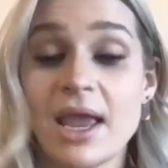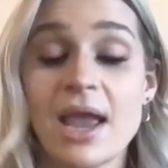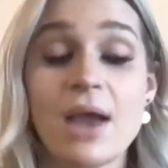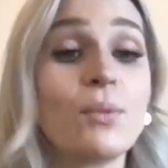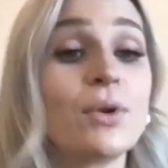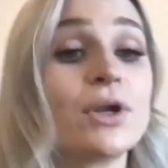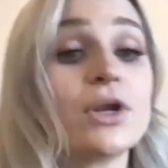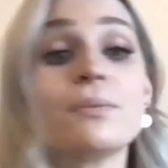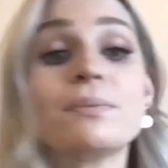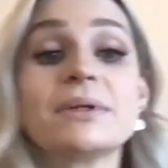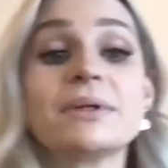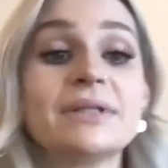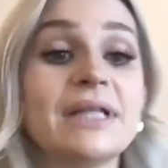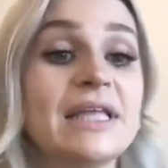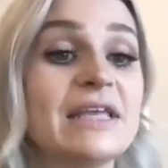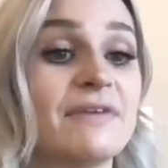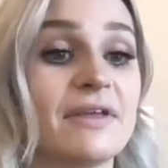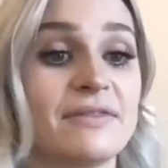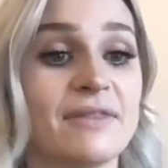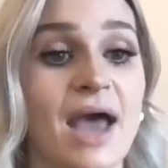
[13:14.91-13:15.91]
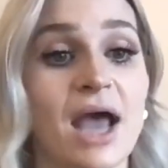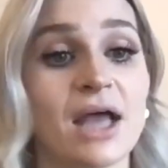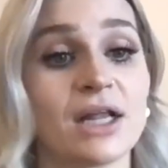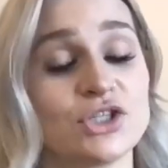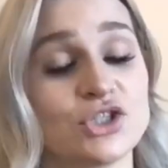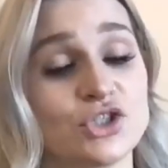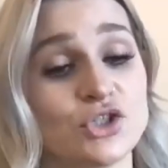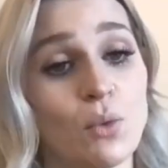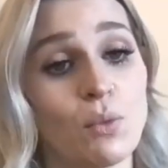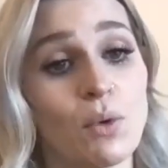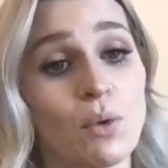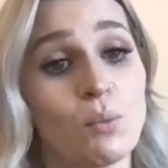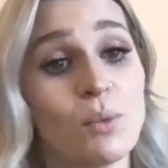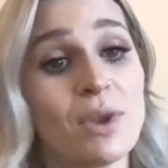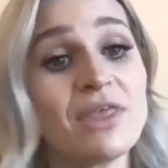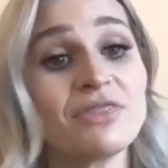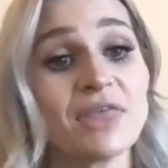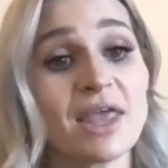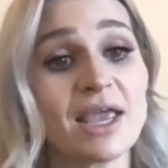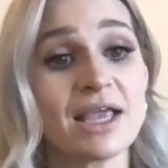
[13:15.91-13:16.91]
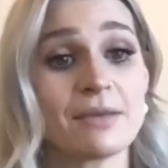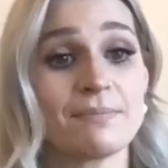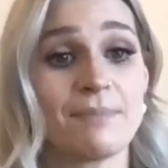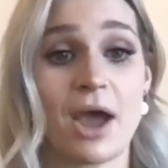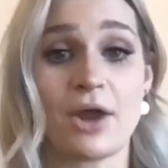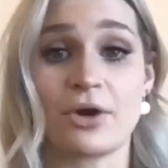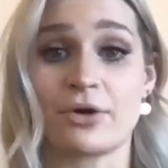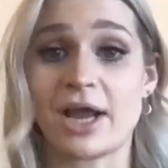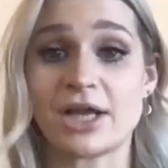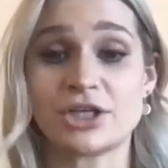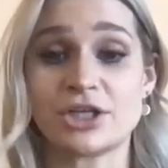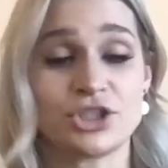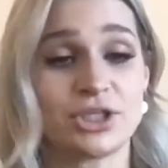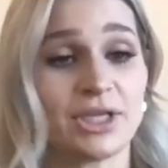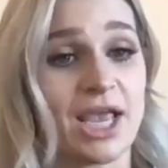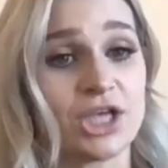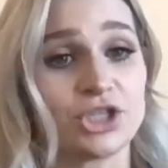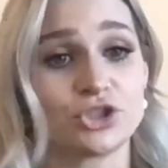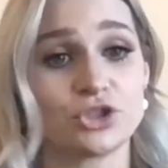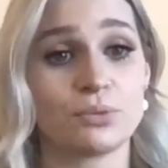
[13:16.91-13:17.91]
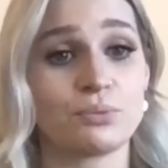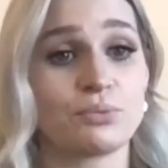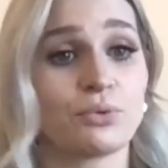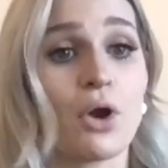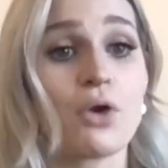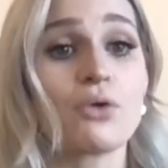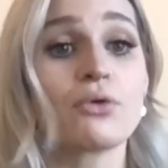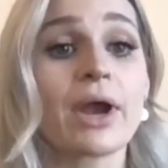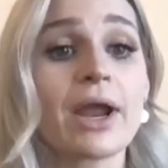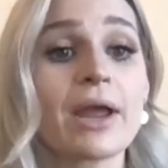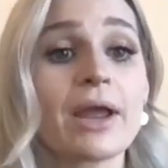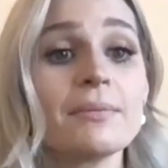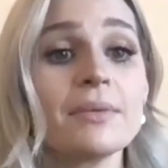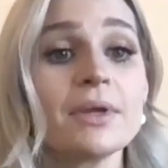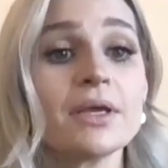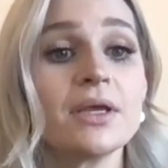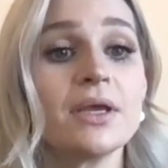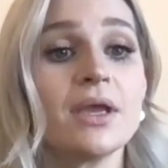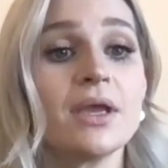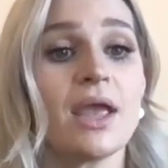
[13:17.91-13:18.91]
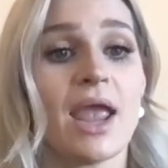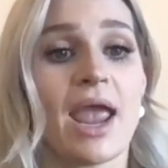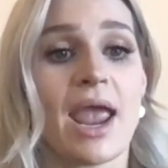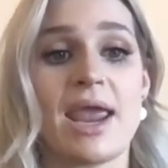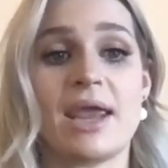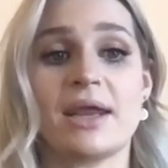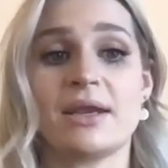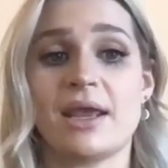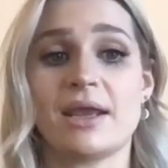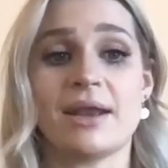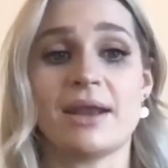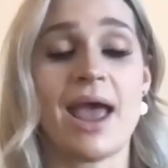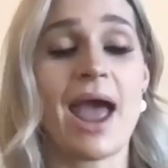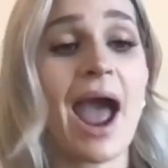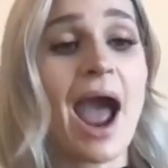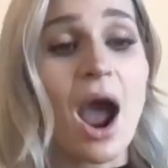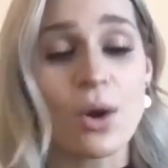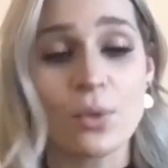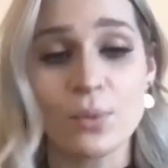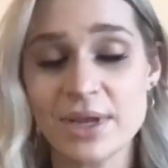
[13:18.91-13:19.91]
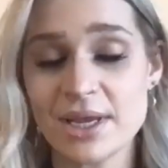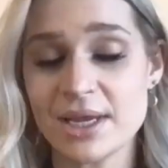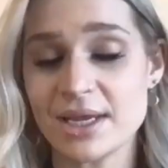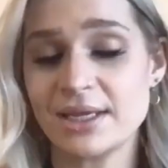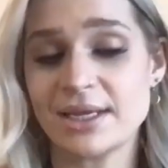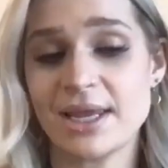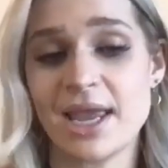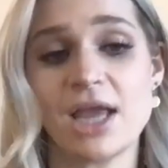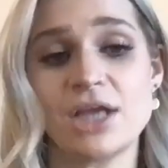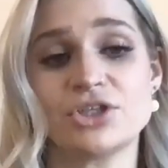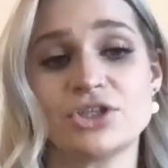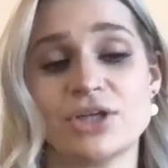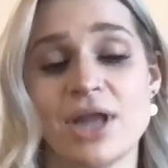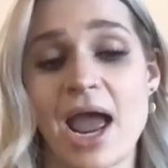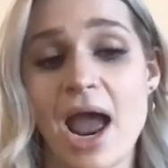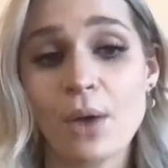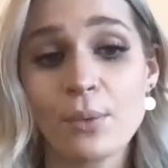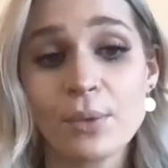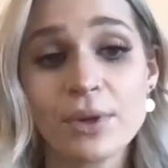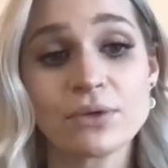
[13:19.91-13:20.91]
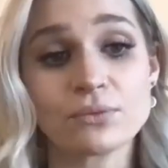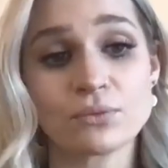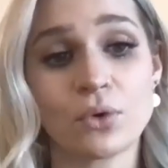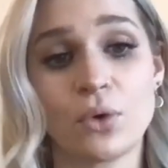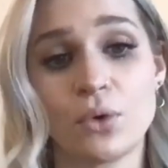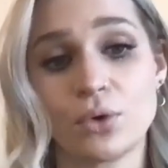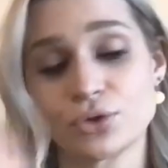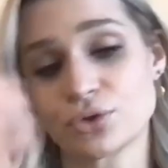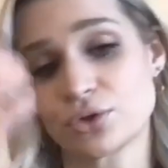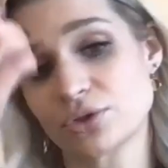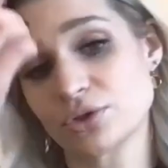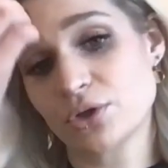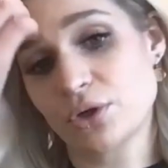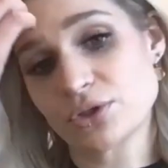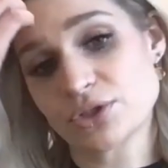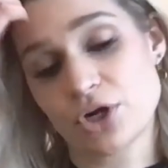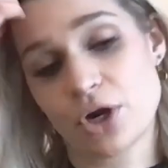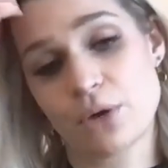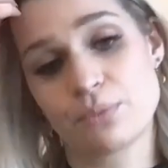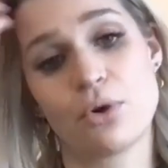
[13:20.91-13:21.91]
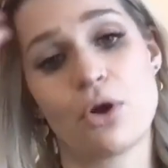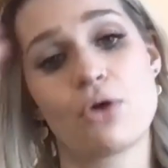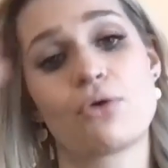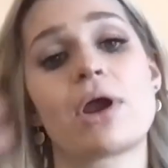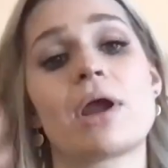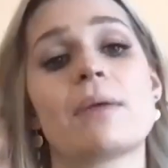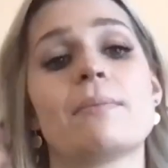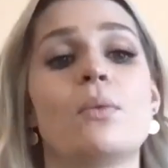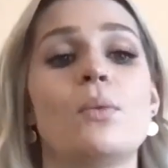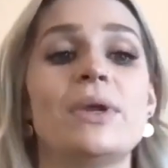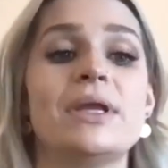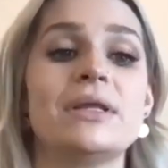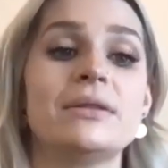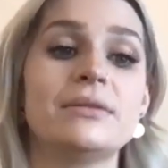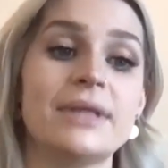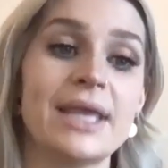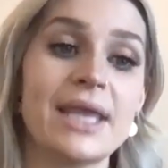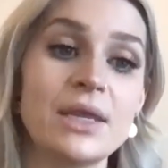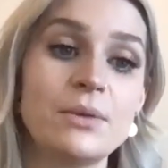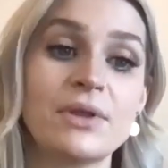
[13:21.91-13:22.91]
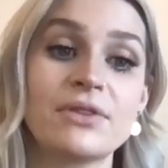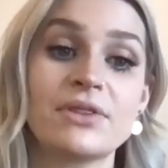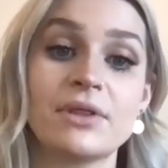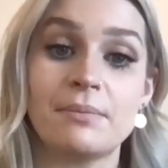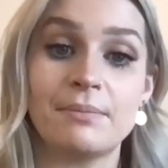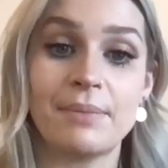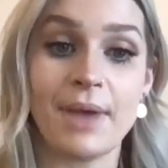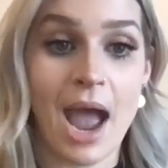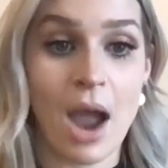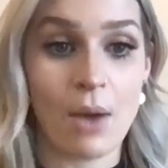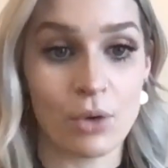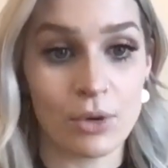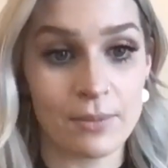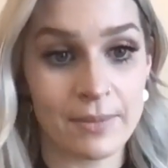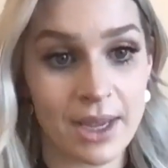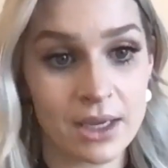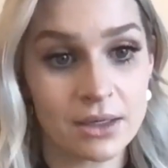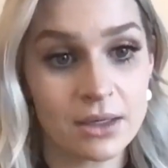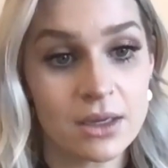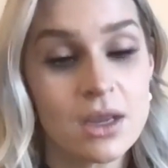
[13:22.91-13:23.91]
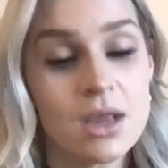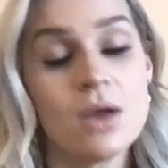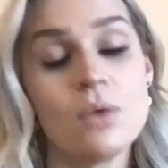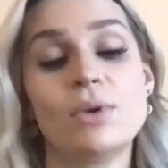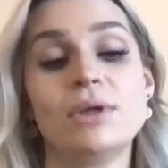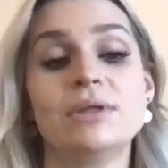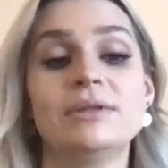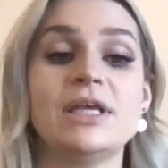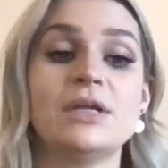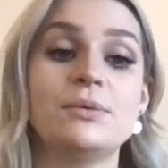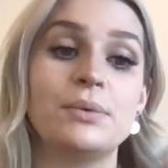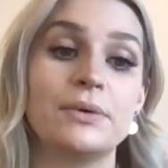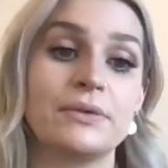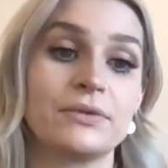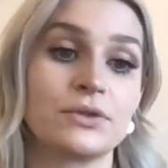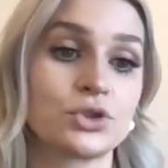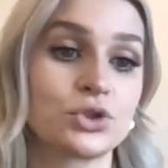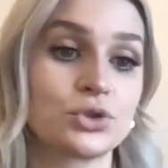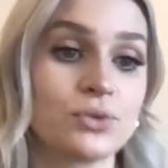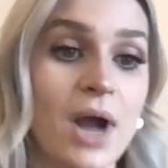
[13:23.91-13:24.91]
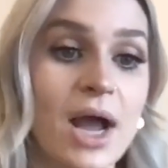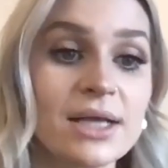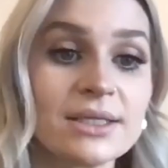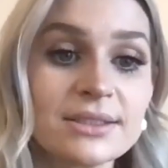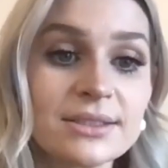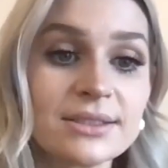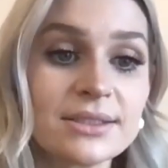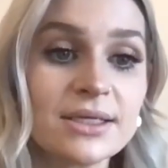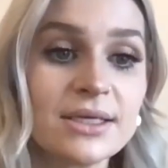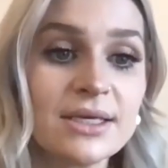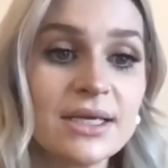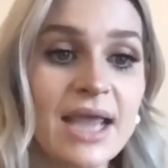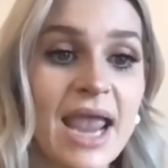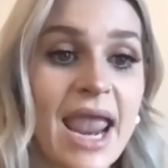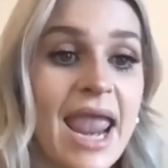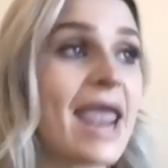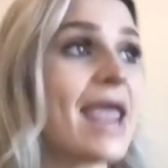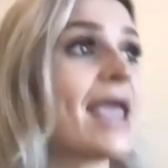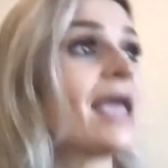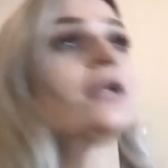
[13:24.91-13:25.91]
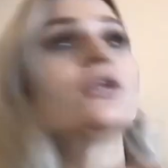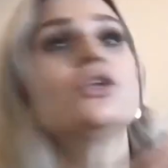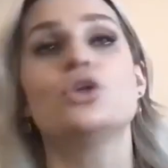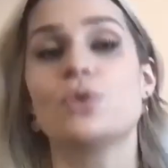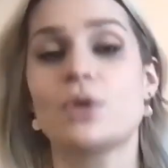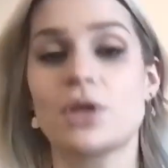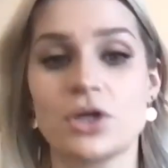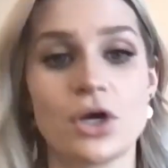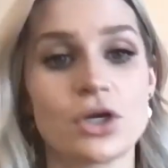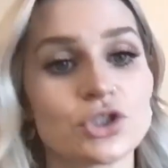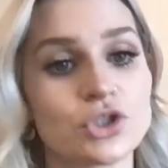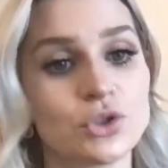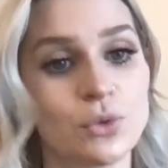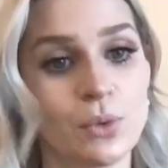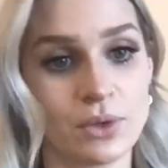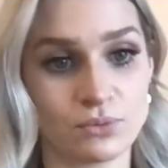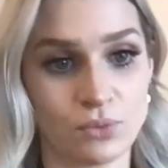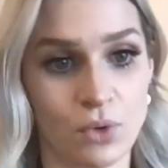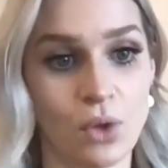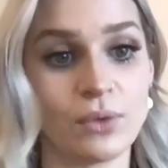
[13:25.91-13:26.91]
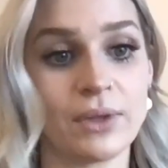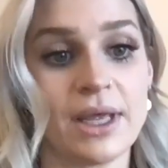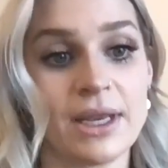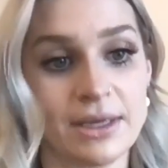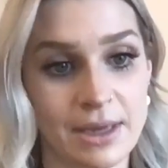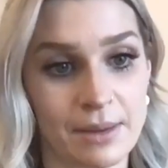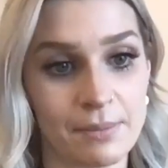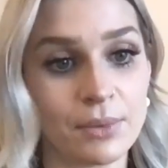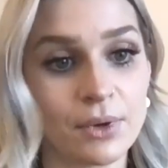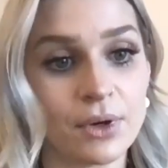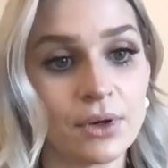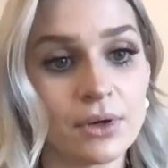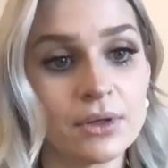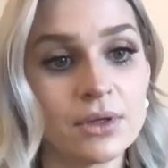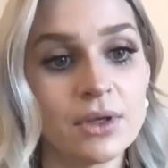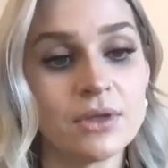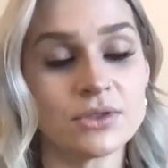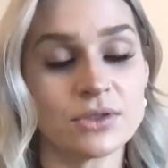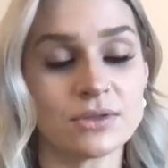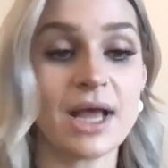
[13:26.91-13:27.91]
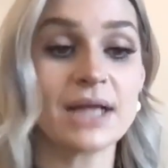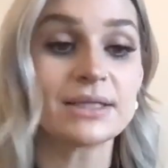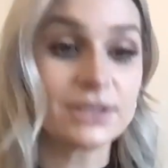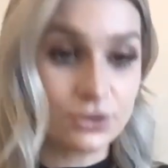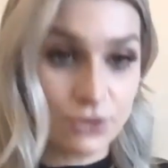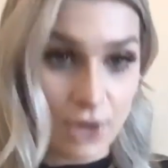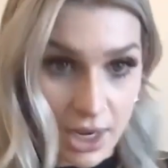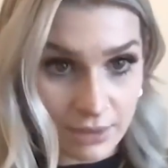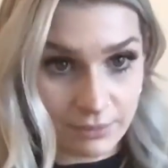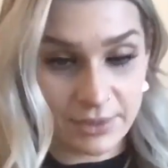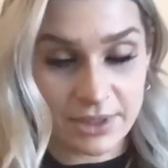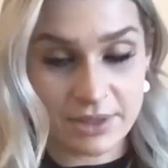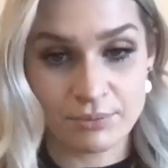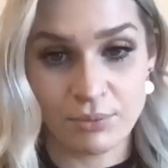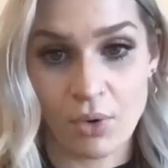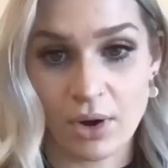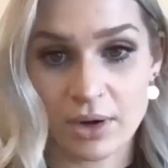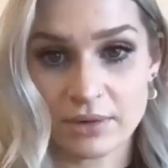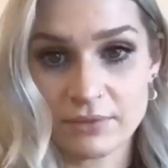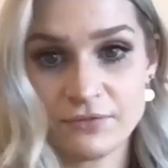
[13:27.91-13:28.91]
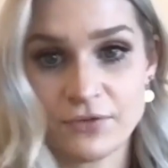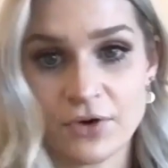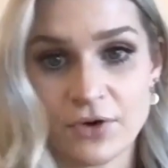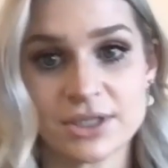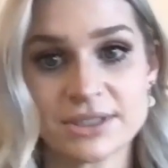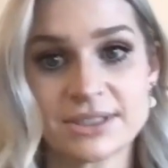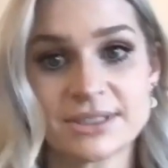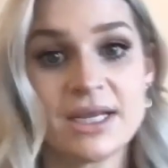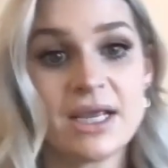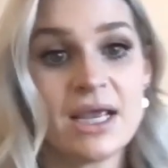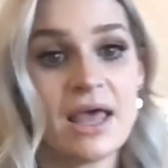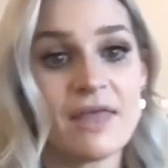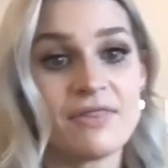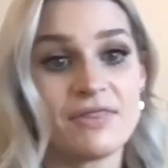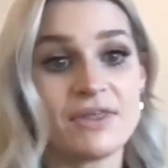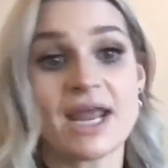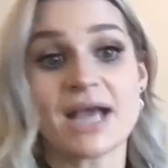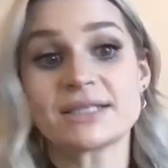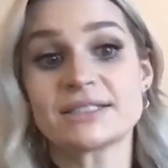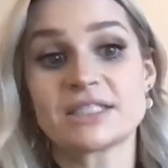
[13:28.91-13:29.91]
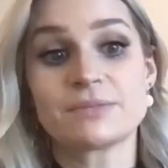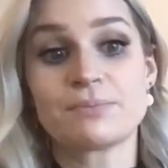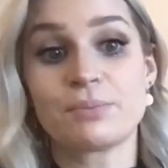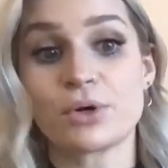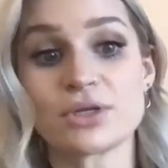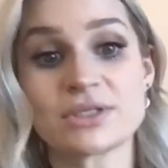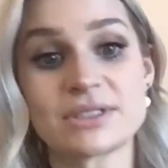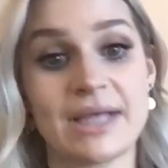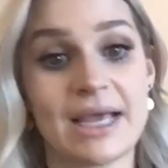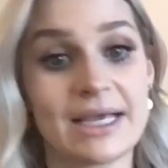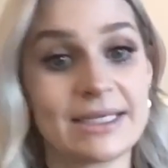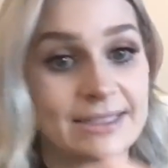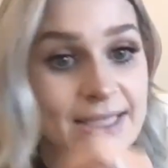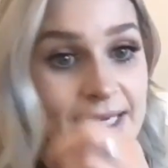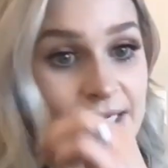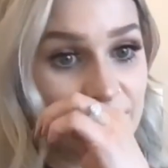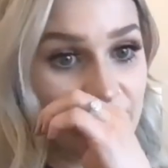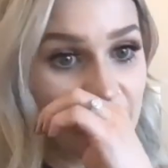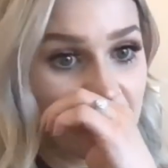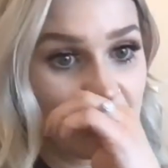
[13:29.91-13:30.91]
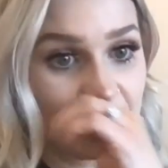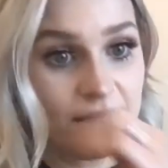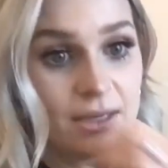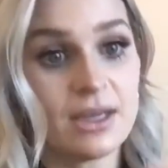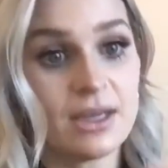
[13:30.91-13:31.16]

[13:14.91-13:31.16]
And we don't believe in that. And so when we think about our educational program and how we engage and how we enroll older adults in our program, we lead with empowerment, we lead with trust, and you can also enroll in Nymbl. So that's incredibly important first. The next is personalization.